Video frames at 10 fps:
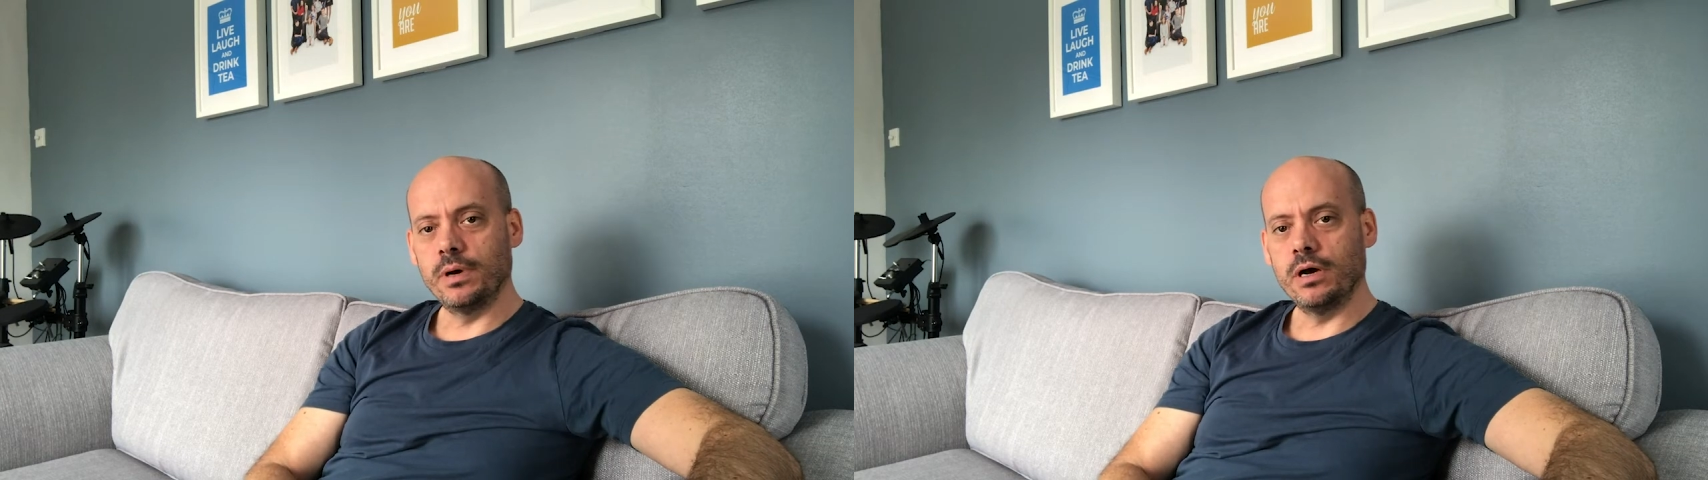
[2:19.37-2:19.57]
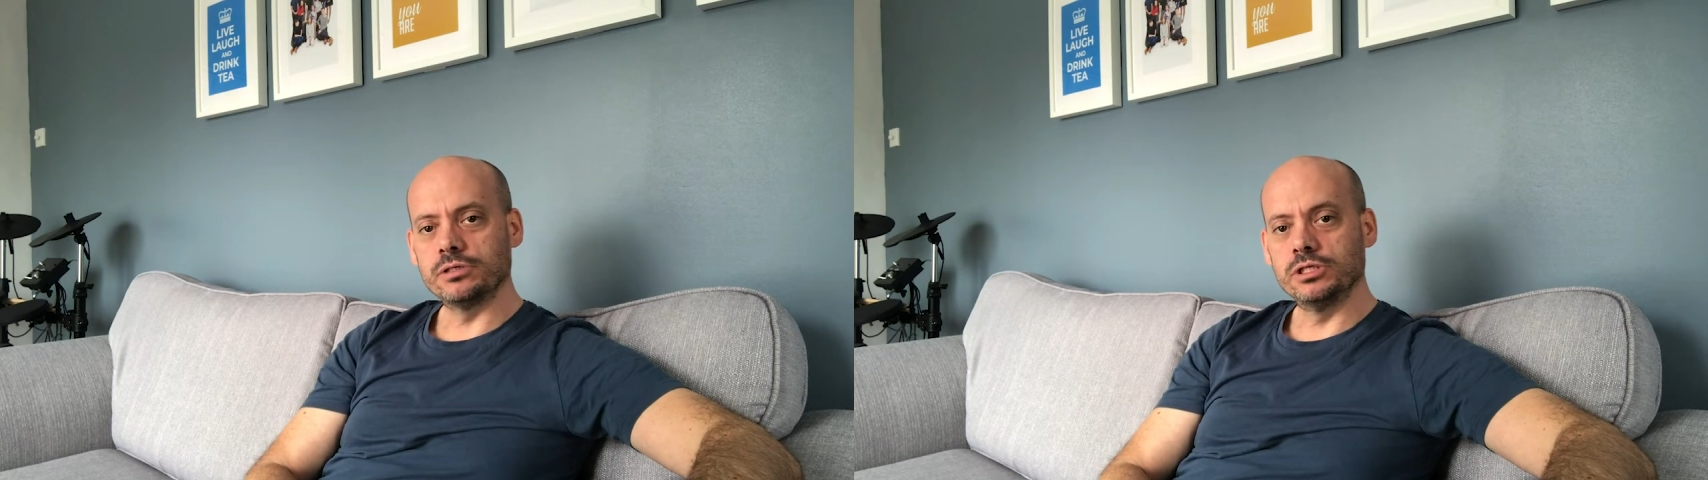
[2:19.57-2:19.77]

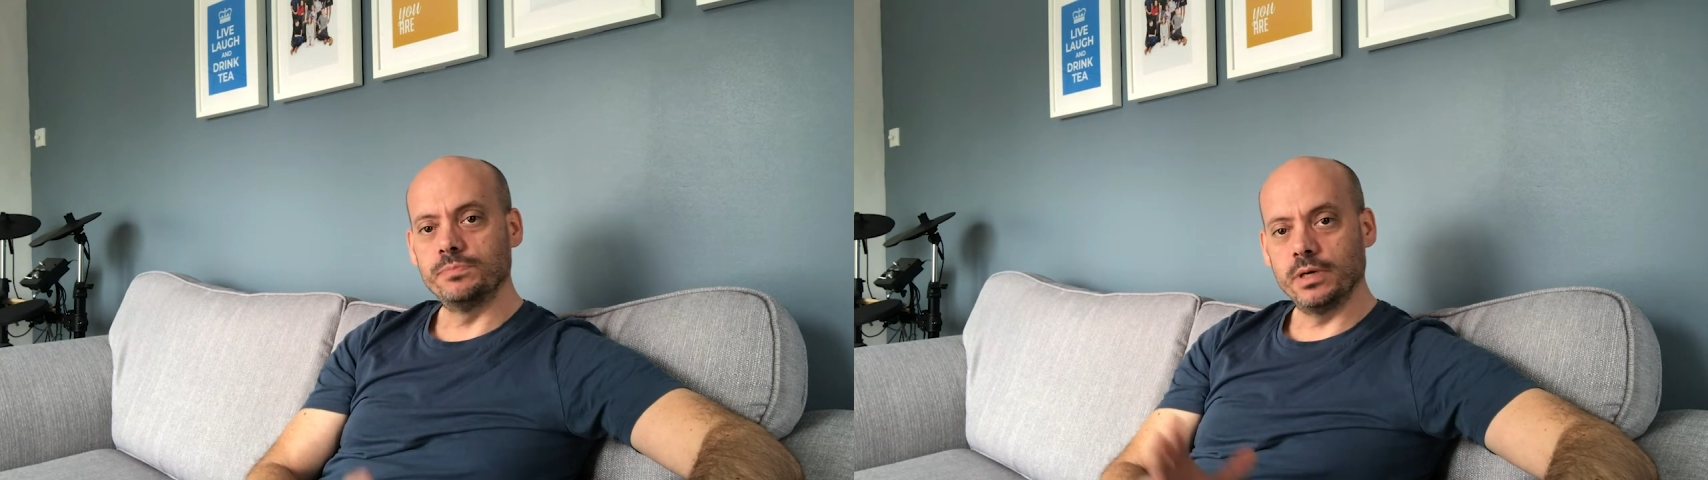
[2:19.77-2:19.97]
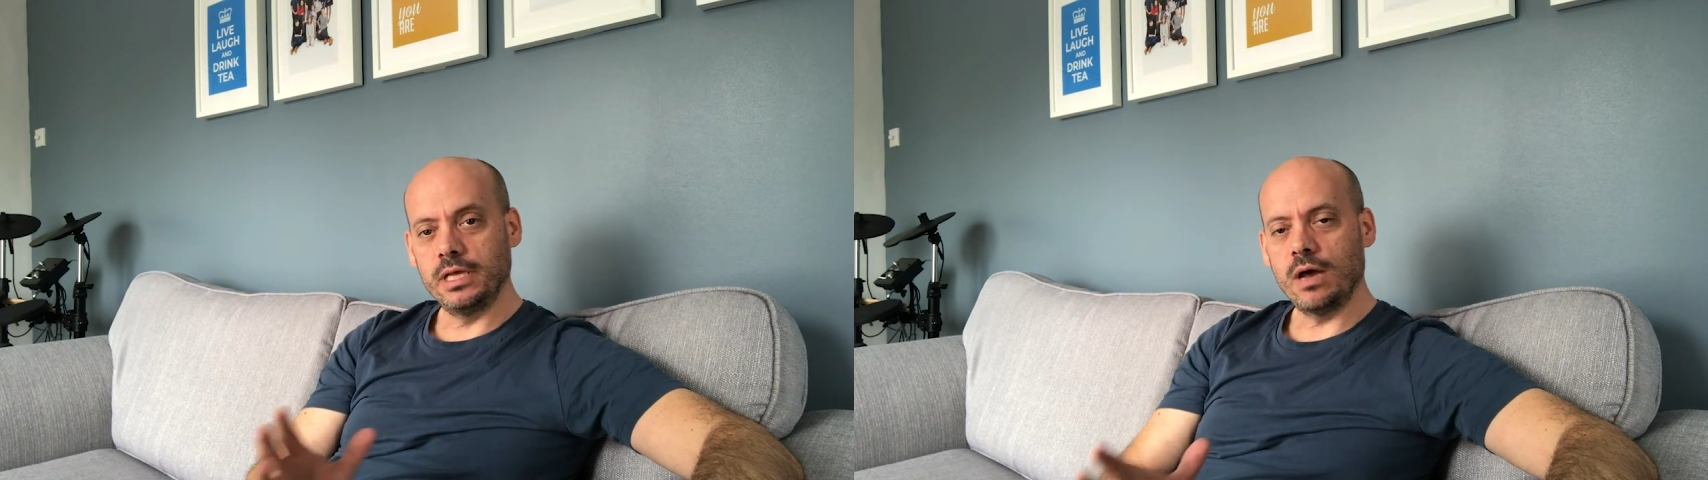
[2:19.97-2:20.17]
persons,
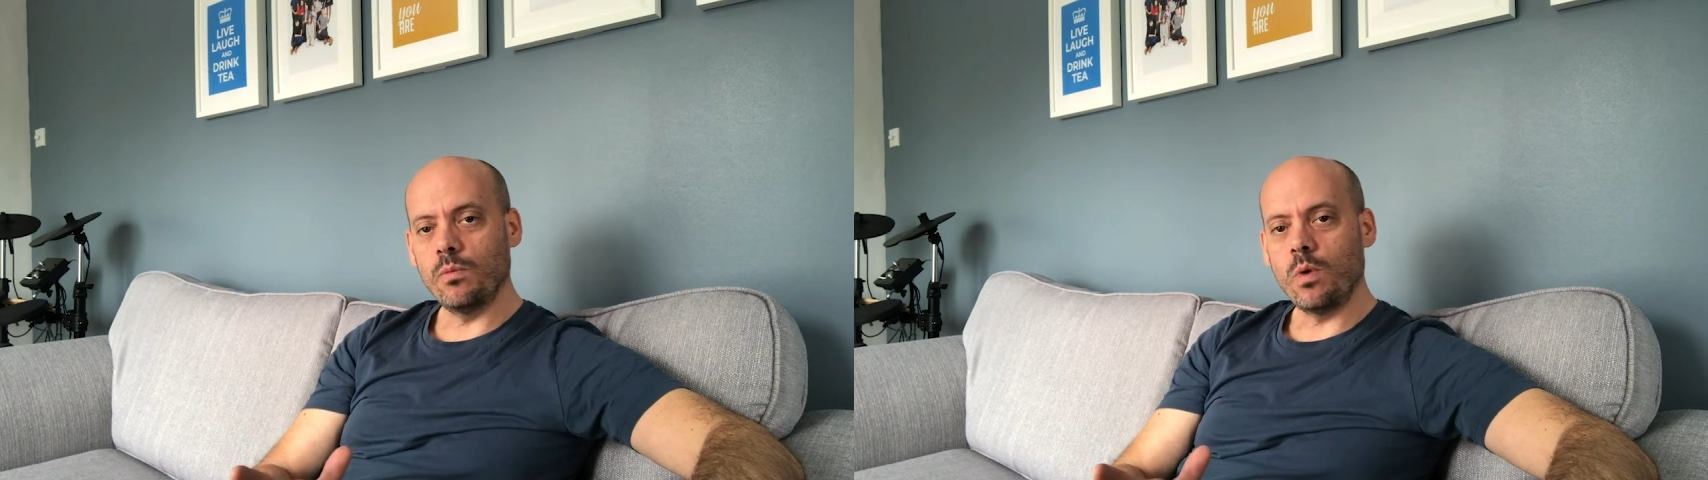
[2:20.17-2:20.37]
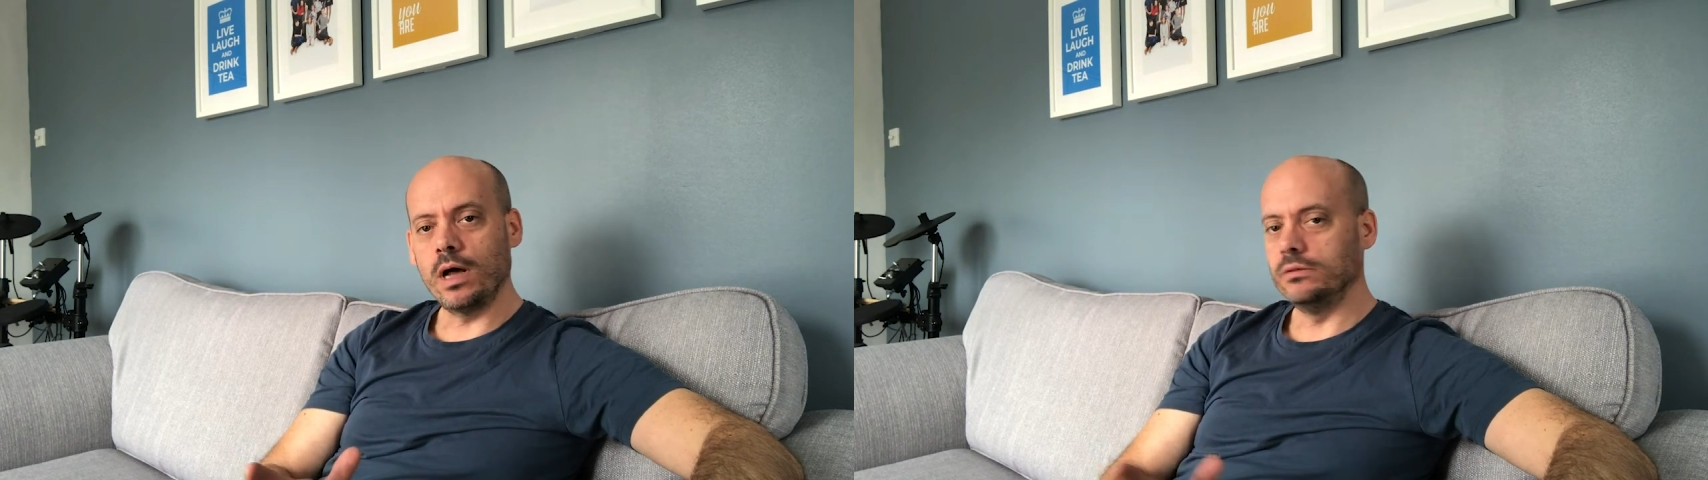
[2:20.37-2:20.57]
but yet
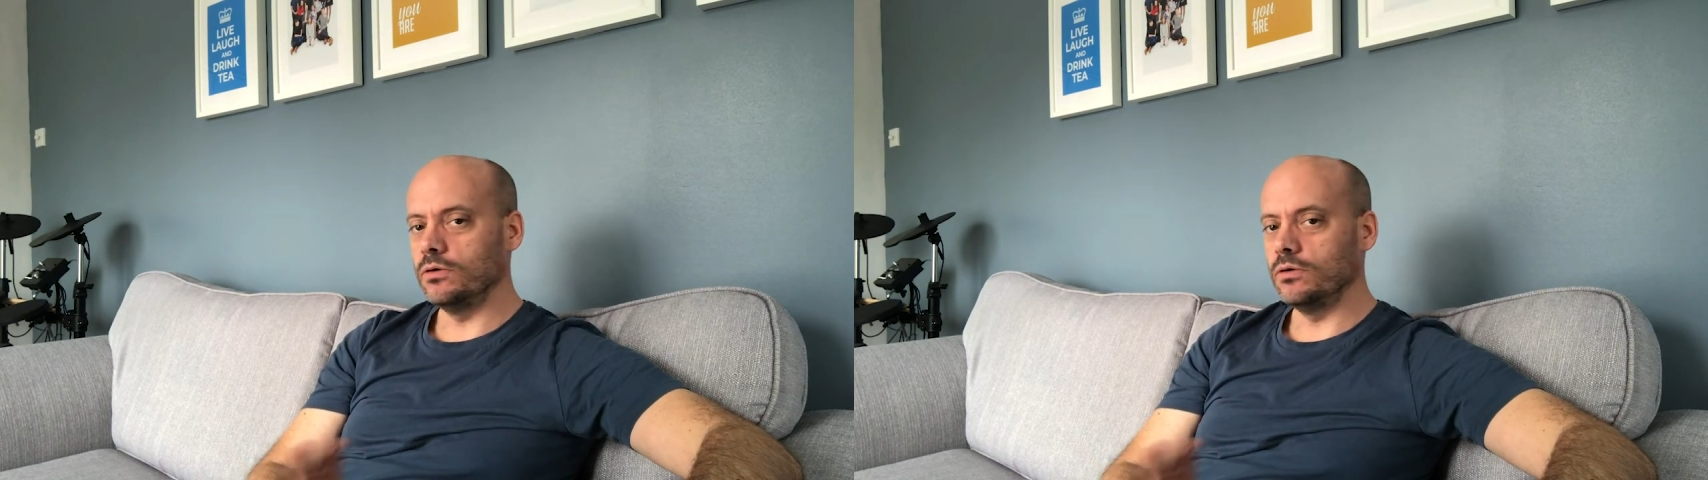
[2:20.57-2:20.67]
one.